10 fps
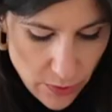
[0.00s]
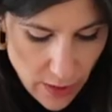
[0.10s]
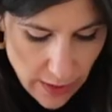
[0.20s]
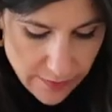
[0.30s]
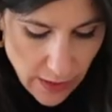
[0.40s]

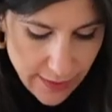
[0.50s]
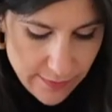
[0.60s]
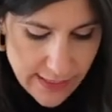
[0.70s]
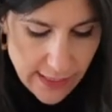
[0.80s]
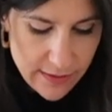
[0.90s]
I've kind
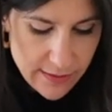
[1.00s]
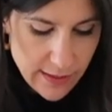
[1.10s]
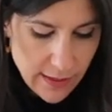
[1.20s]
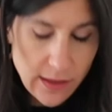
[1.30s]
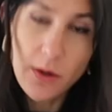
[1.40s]
of
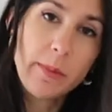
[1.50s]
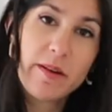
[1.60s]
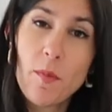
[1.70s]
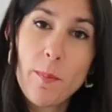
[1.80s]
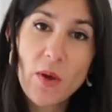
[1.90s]
done a little bit
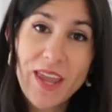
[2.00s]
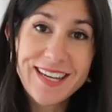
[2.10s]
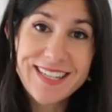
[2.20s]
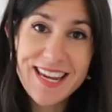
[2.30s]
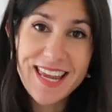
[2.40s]
of a
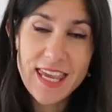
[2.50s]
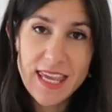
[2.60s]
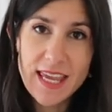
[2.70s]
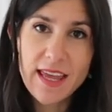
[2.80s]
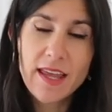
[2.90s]
bookending
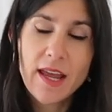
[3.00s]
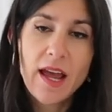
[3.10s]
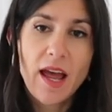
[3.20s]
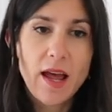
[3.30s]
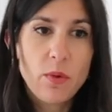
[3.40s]
here
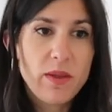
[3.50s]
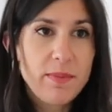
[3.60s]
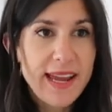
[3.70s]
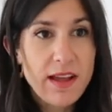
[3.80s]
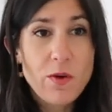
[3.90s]
with
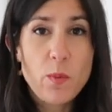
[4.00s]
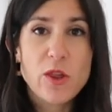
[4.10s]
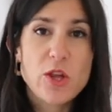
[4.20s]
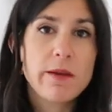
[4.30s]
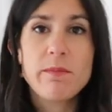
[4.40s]
my outfit,
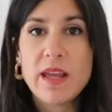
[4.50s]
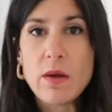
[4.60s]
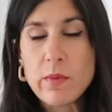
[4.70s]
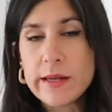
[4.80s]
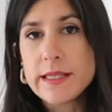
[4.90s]
which can be
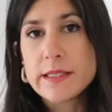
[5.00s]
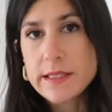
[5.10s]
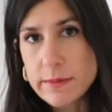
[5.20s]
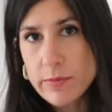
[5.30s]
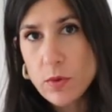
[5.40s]
a really
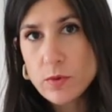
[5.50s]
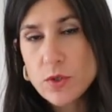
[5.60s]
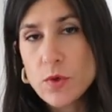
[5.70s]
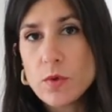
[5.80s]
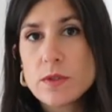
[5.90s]
simple
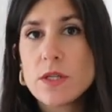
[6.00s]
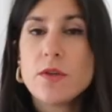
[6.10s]
tool to